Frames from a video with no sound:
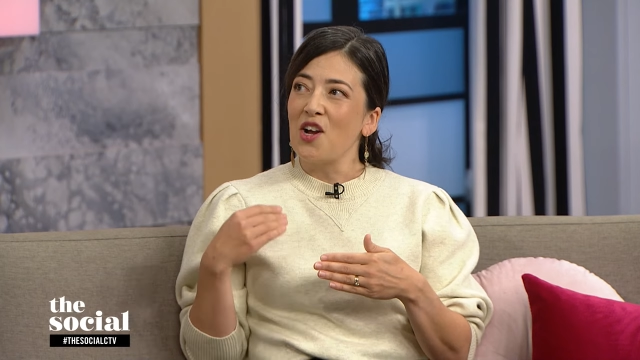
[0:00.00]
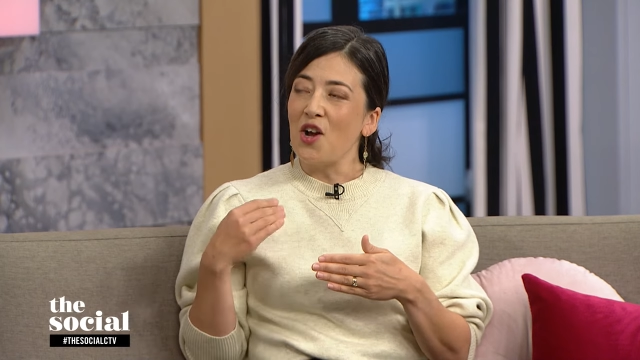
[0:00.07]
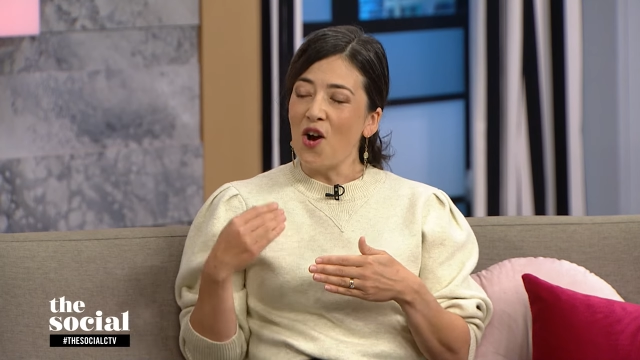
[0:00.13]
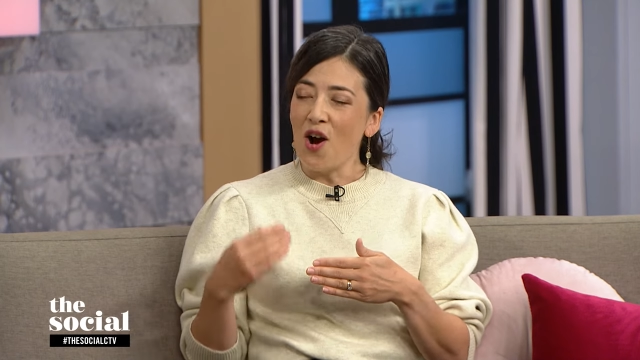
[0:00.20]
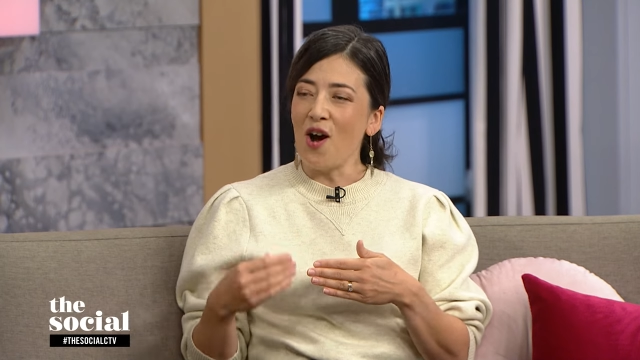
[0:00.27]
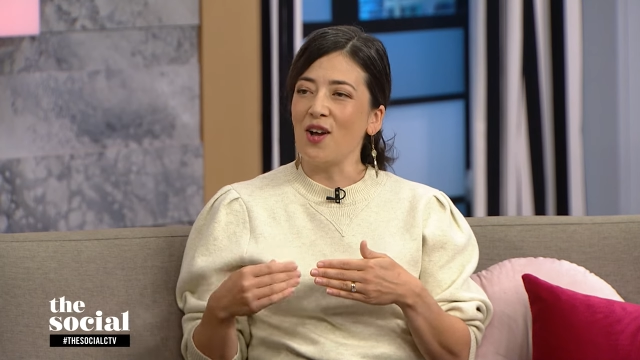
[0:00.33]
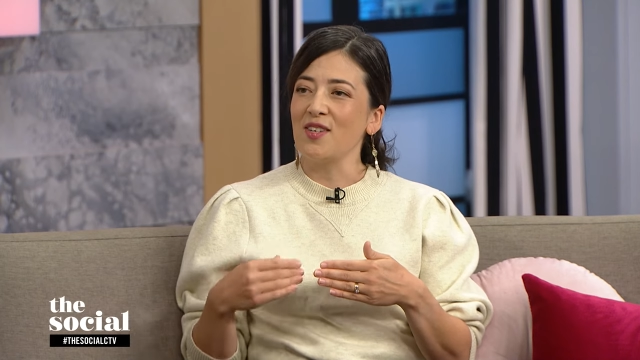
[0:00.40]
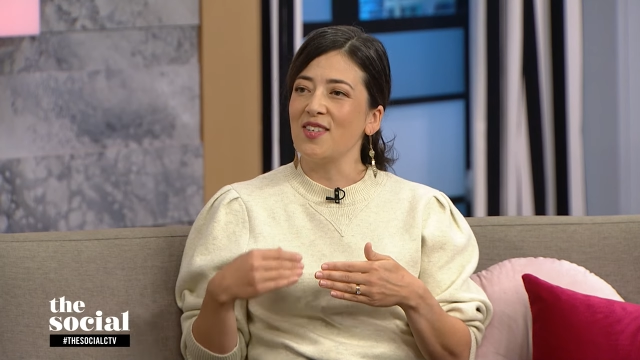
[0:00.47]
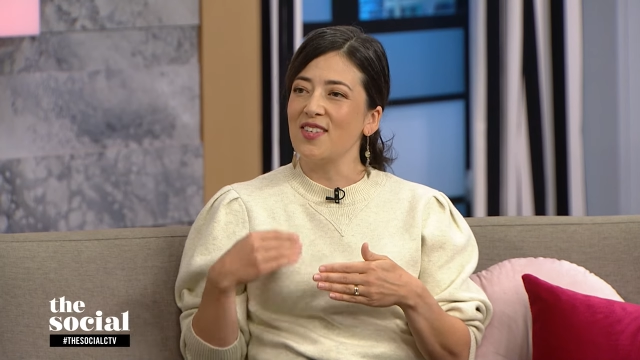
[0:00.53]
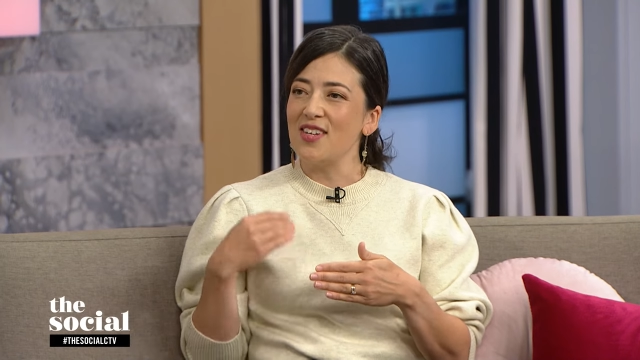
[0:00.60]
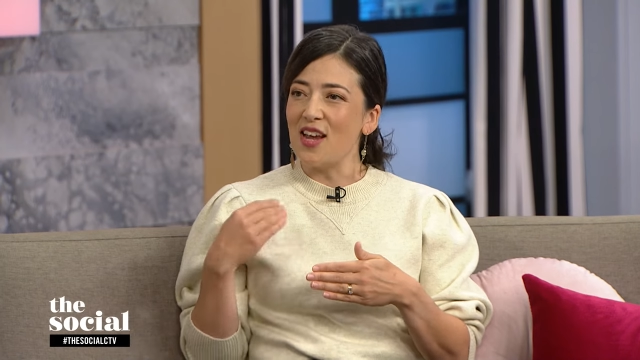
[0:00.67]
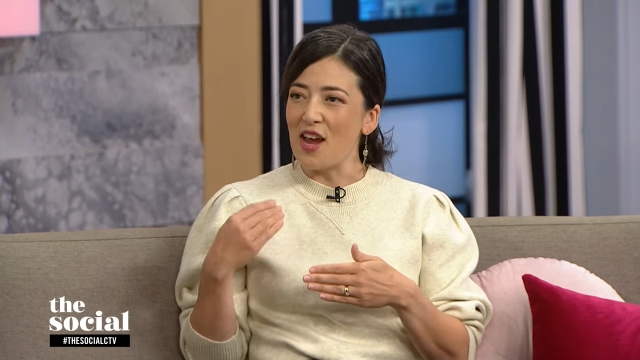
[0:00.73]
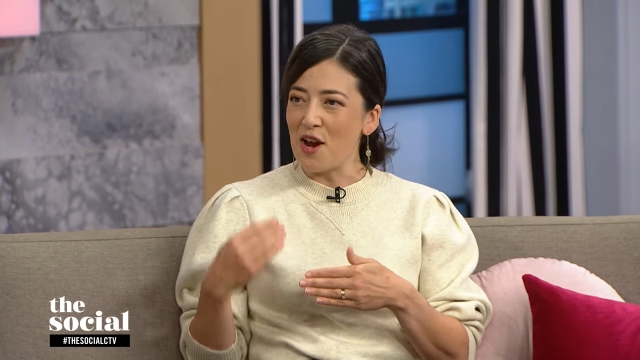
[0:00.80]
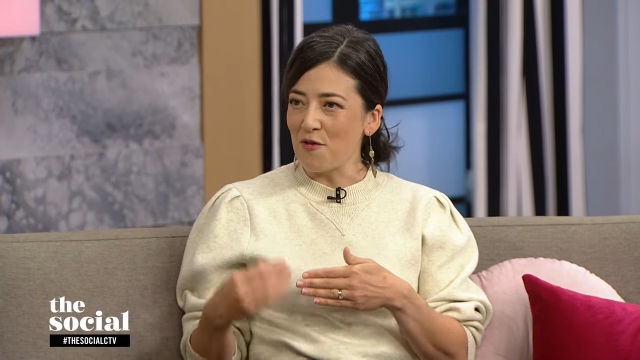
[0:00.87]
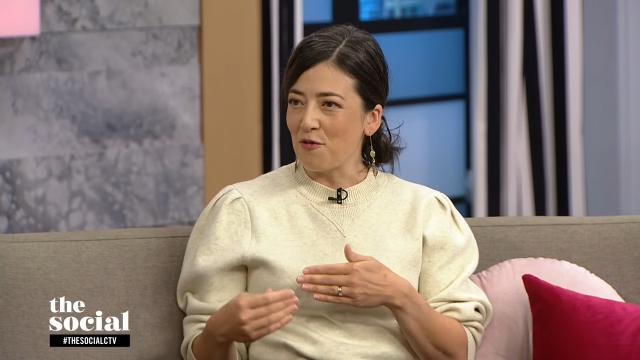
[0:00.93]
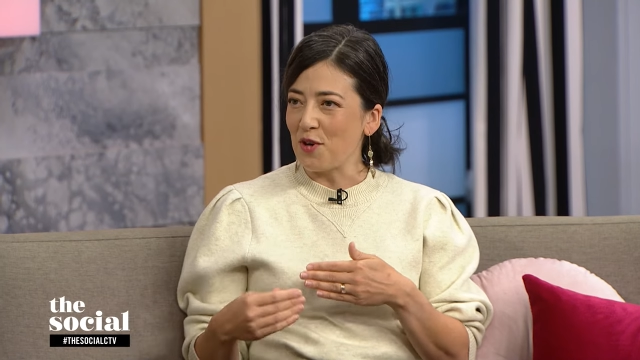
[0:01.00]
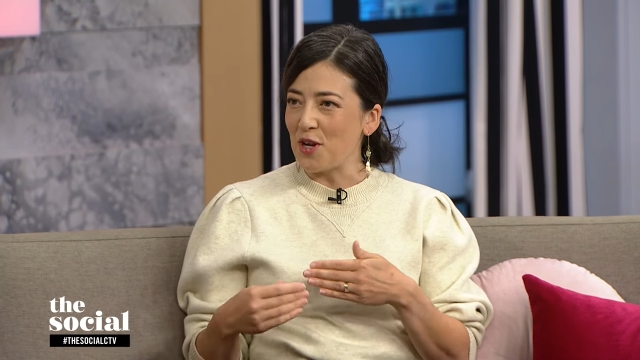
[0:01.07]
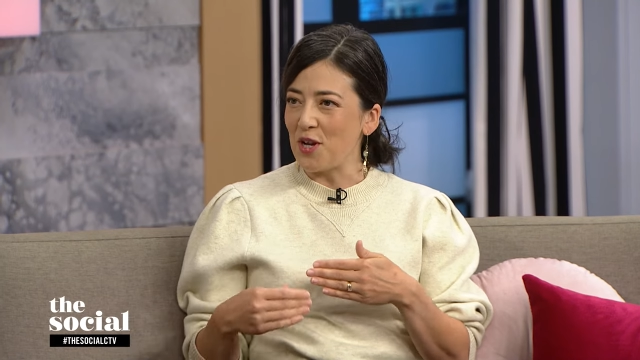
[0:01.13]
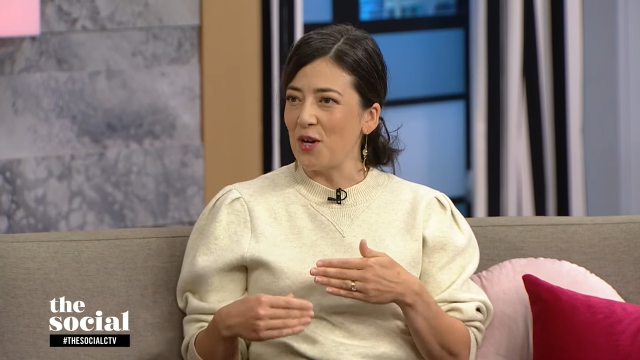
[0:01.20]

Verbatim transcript: cost every